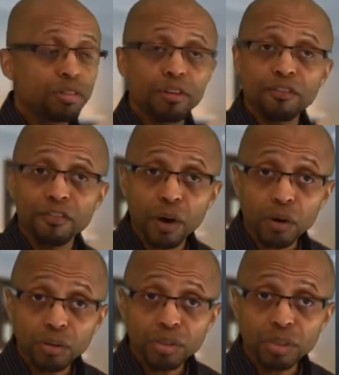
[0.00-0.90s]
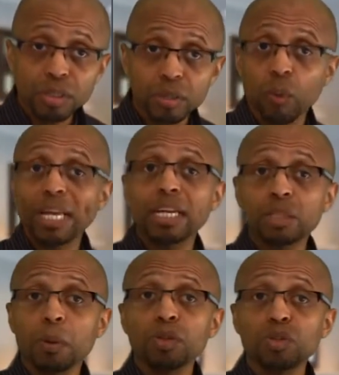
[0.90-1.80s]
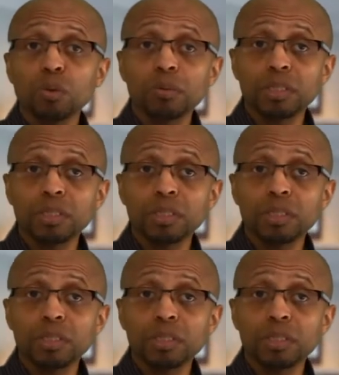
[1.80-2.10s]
the way Xplocial